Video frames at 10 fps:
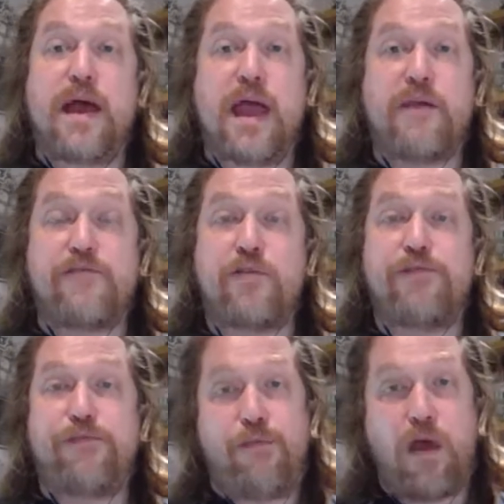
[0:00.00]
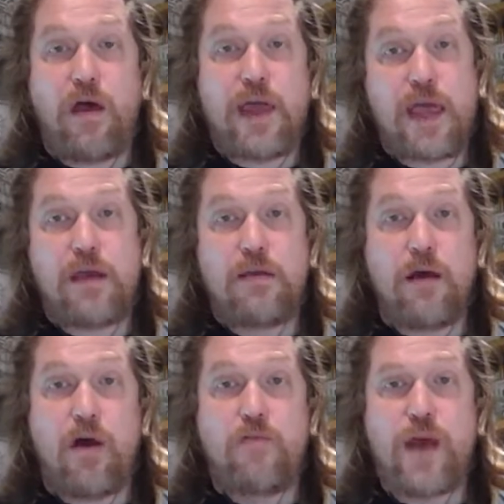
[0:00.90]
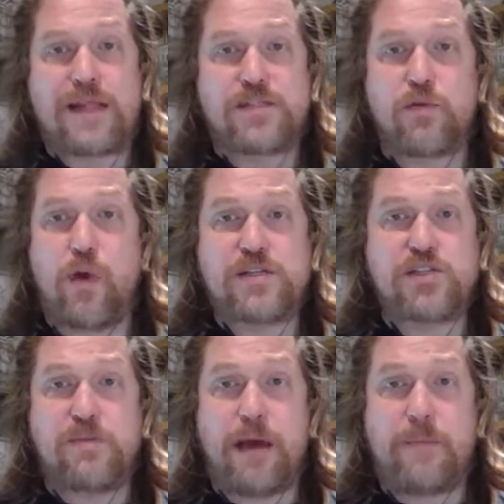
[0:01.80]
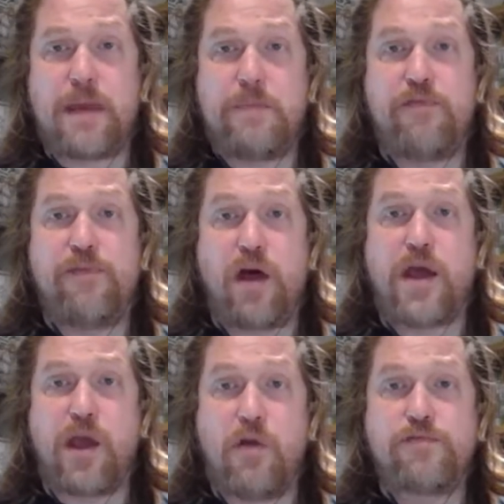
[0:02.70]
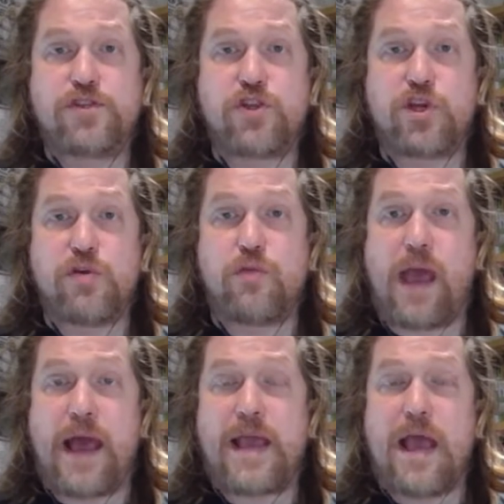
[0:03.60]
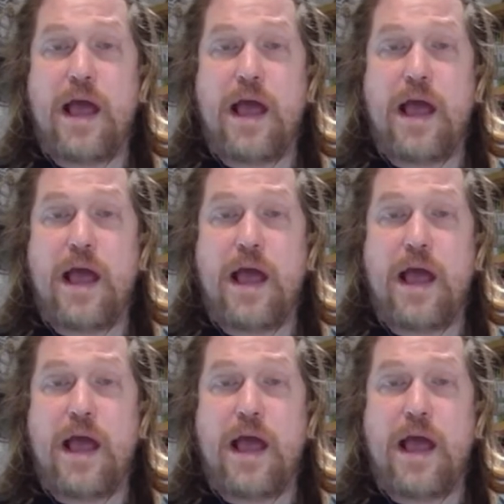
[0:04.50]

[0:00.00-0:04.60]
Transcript: If you're flying over, we had some questions about people flying over to the UK.